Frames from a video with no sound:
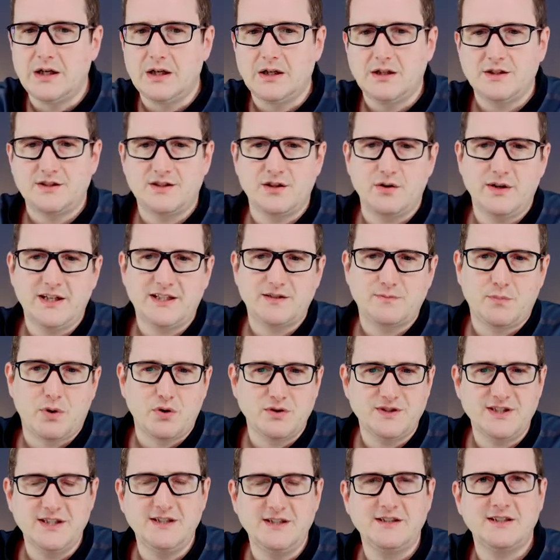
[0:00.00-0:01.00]
So
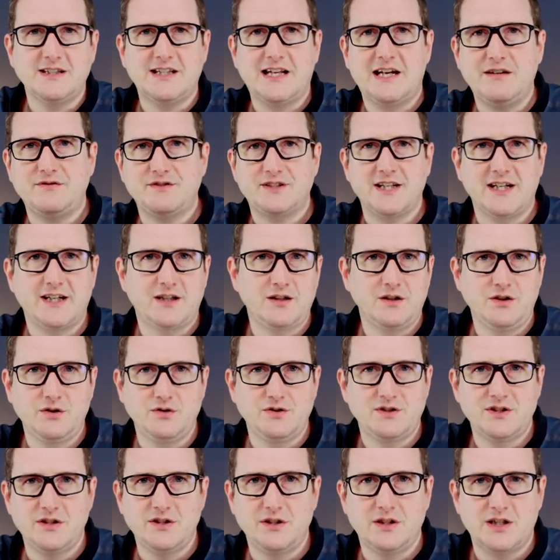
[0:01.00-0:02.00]
exposing the lifecycle
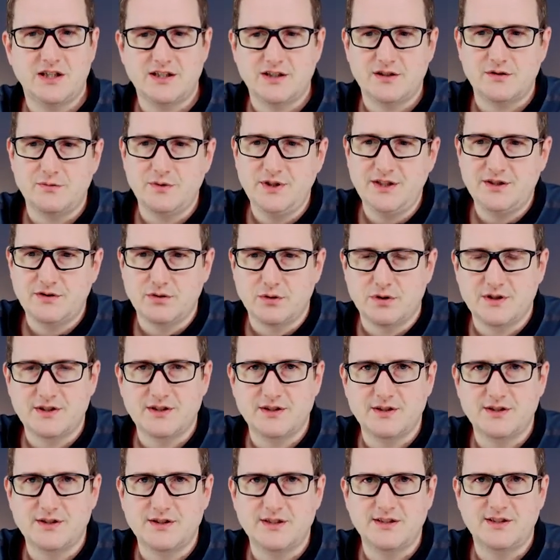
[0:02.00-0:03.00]
using custom
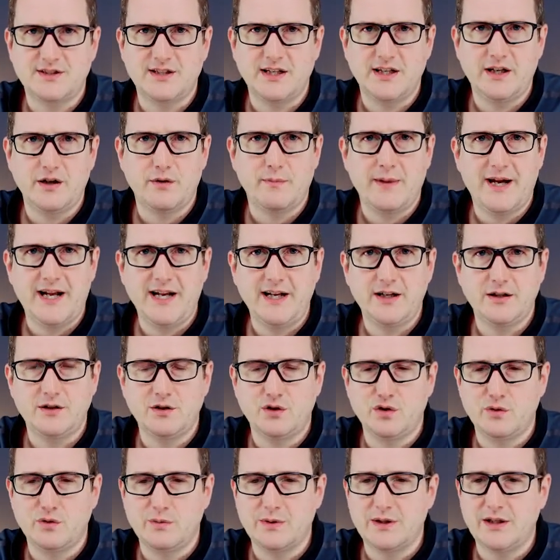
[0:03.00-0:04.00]
resources is idiomatic in
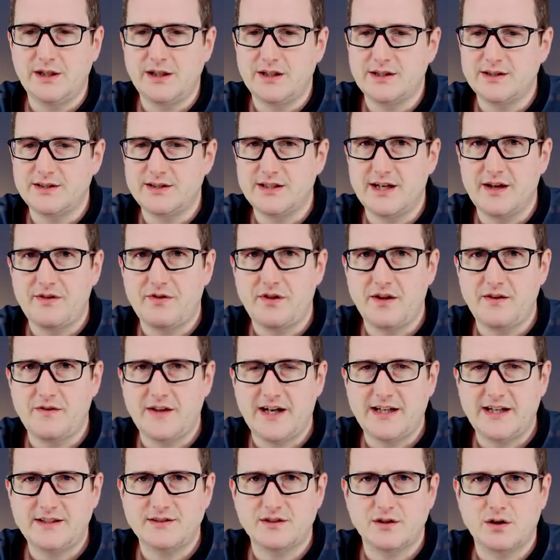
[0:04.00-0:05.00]
Kubernetes, and I think
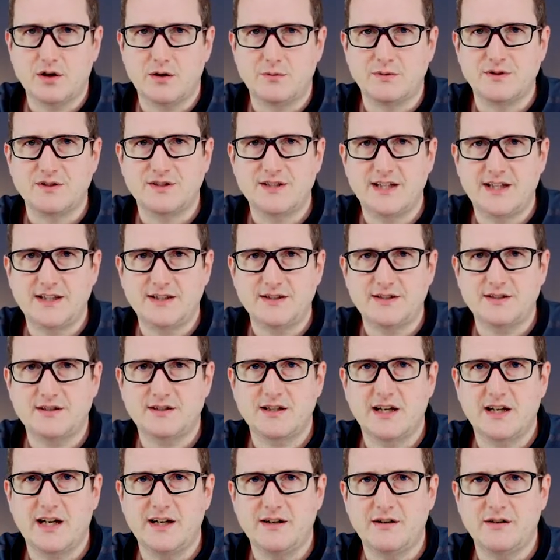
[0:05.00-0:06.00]
that's a common sense
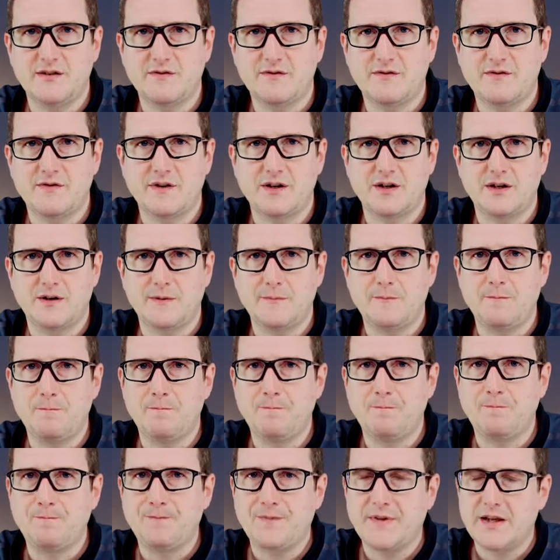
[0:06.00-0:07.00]
kind of
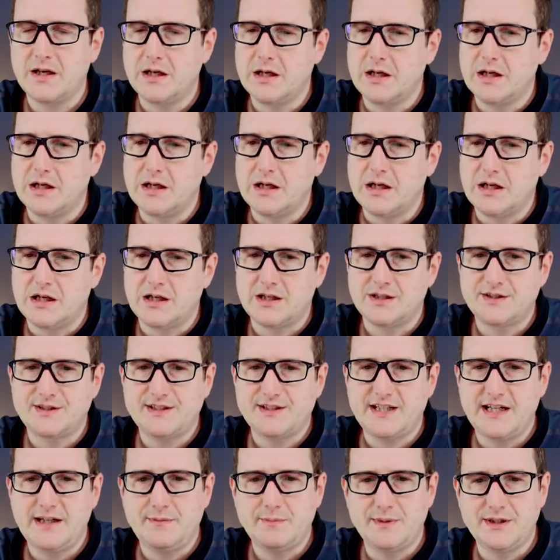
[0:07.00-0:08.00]
a
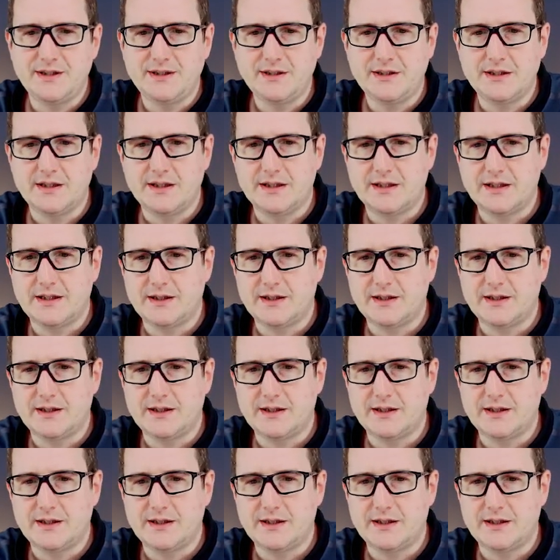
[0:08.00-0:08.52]
statement.